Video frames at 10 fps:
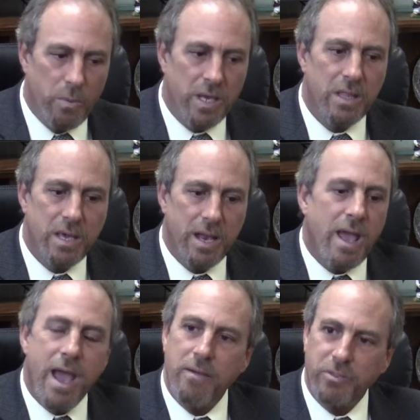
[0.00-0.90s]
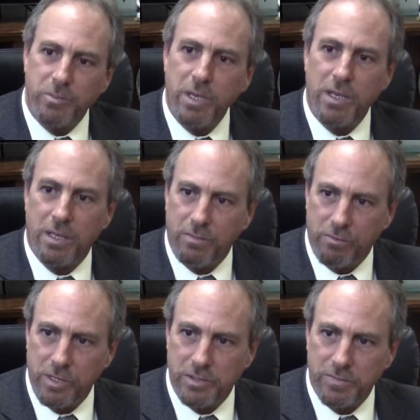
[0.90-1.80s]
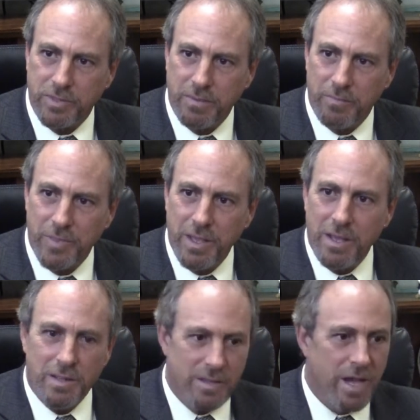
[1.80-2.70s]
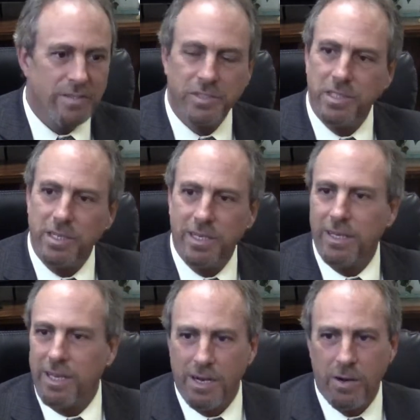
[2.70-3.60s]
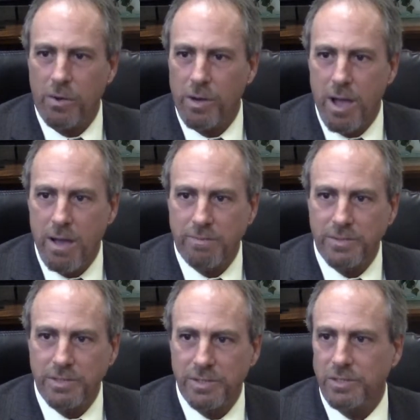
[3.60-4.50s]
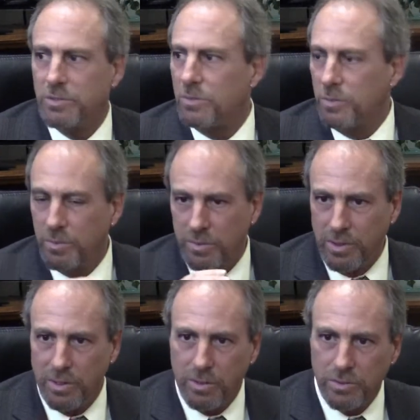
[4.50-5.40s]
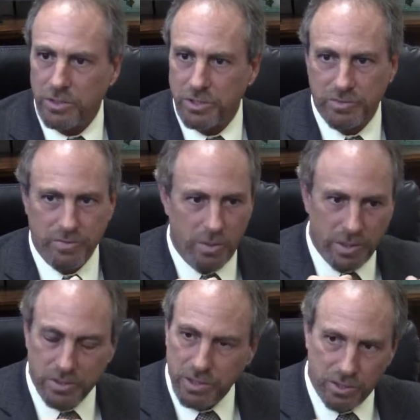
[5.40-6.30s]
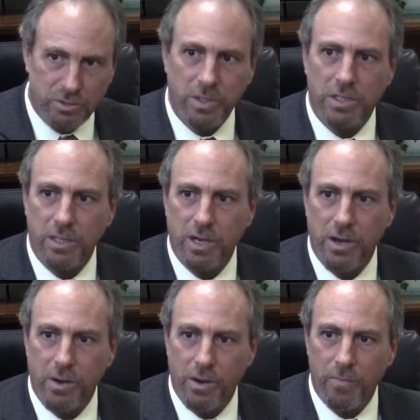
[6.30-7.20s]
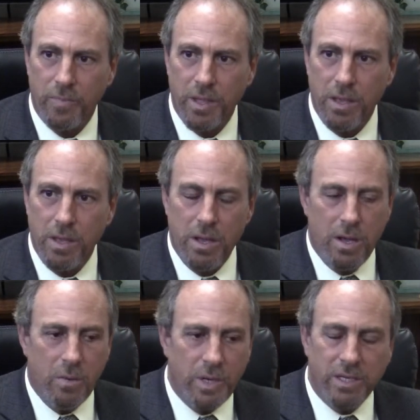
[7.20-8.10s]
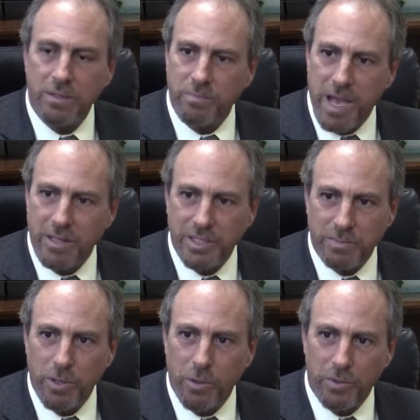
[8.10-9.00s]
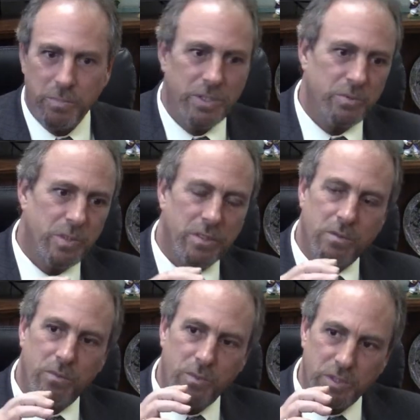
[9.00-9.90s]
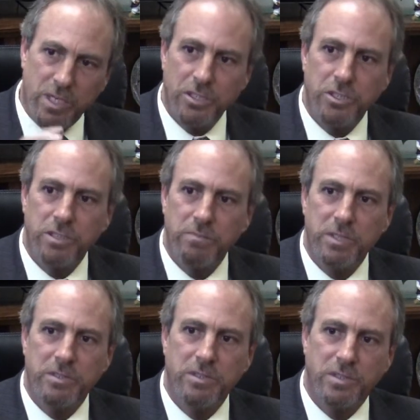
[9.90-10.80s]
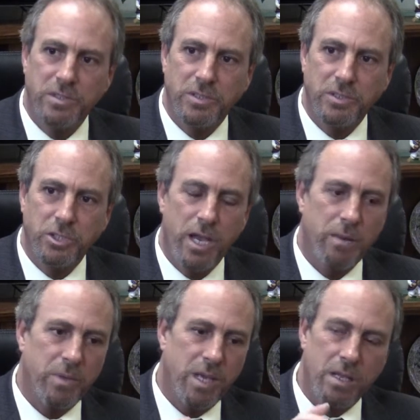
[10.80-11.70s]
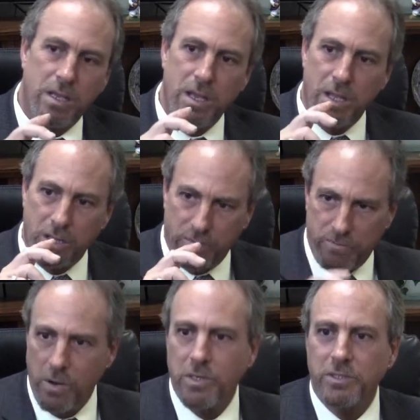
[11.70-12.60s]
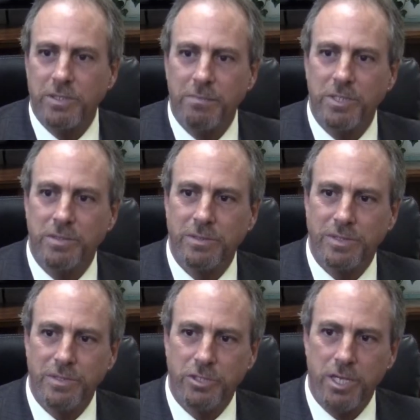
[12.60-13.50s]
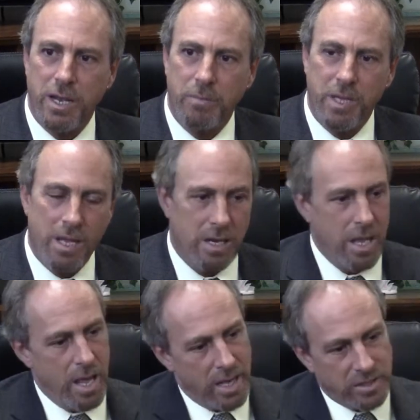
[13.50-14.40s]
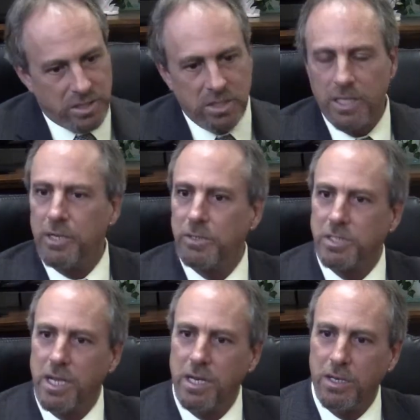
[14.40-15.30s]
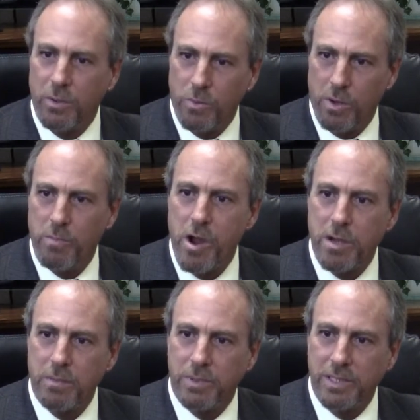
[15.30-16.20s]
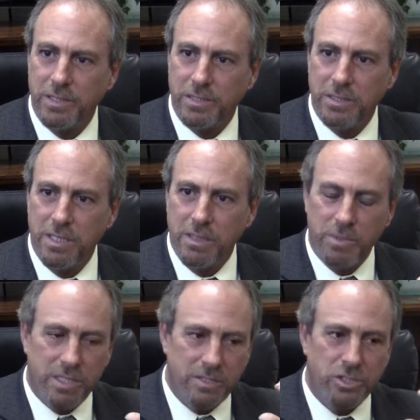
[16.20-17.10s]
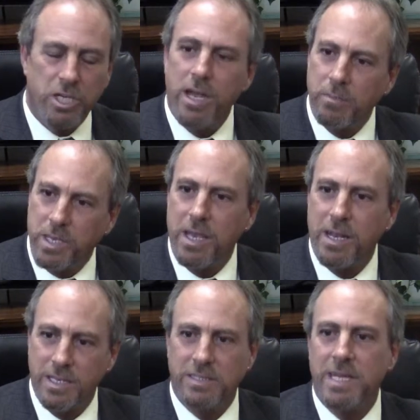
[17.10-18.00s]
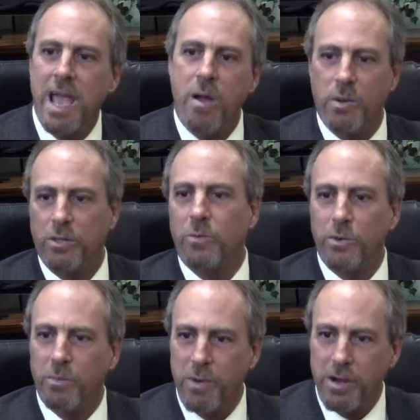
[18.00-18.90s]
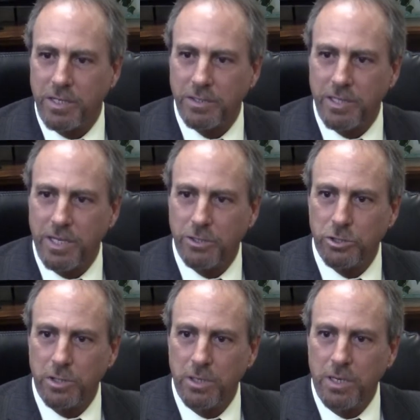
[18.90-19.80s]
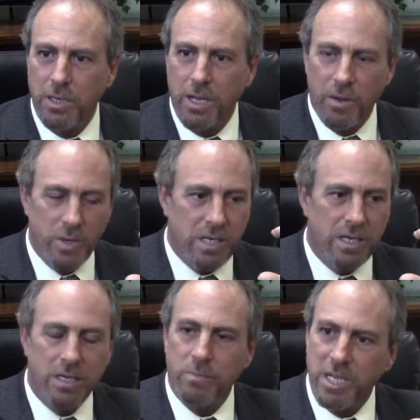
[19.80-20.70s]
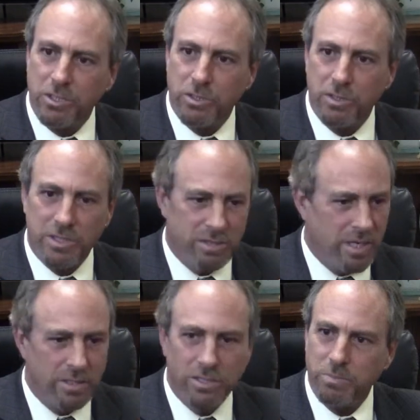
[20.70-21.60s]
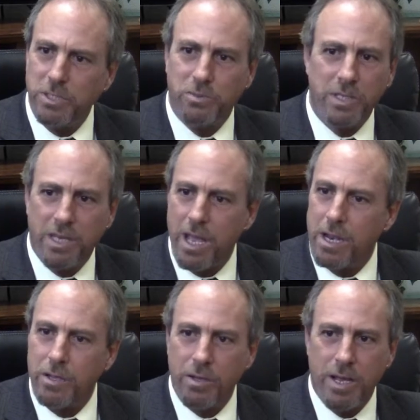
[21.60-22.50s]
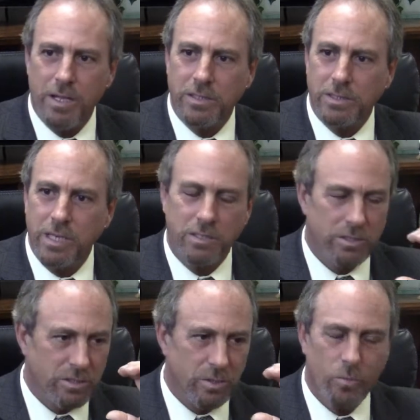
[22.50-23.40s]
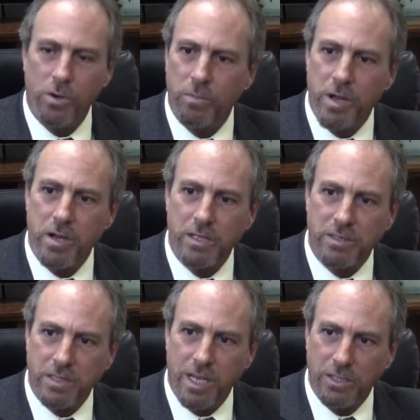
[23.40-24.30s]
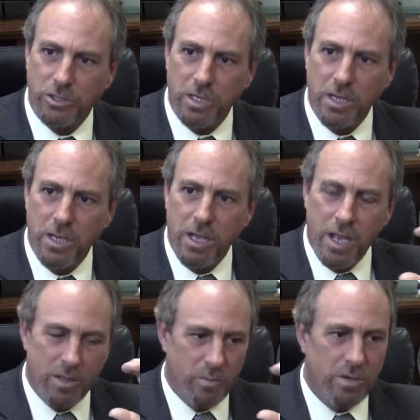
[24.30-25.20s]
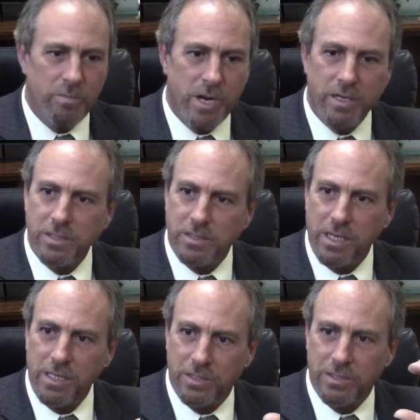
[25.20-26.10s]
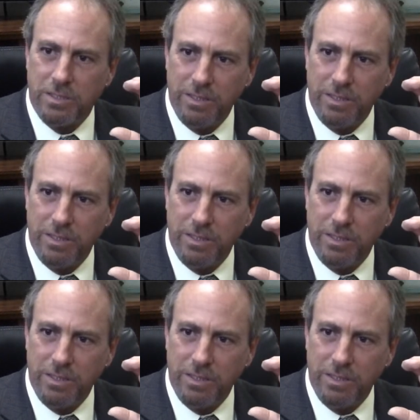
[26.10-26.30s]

we then have to be in front of them, not sitting in our own offices, just focusing strictly on our own. We can balance both between the retention of businesses in Chatham-Kent, the focus on business in Chatham-Kent, and still entertaining the world marketplace. Because Chatham-Kent is now in the world market stage. And we need to make sure it's not just between Canada and the United States, it's the world market stage. And the world market stage